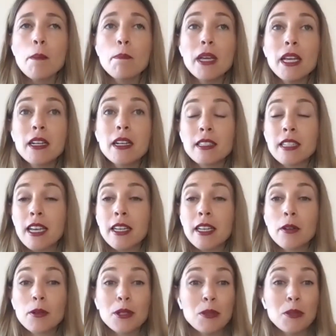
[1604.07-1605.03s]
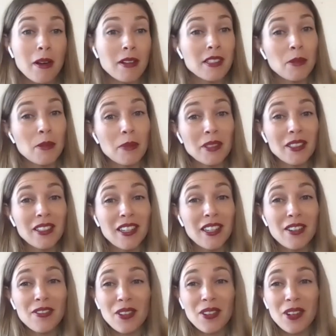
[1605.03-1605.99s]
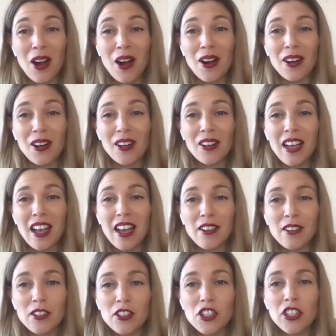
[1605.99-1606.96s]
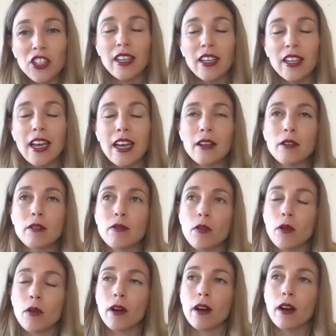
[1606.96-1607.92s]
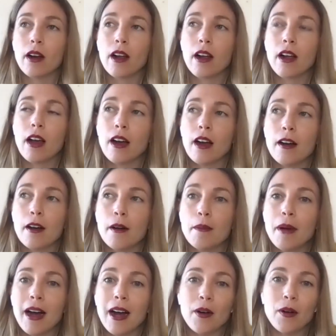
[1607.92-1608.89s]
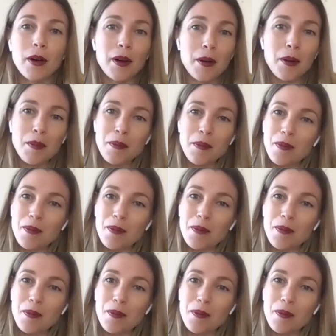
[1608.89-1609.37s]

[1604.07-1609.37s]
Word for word: being, taking responsibility for our energy and for um, our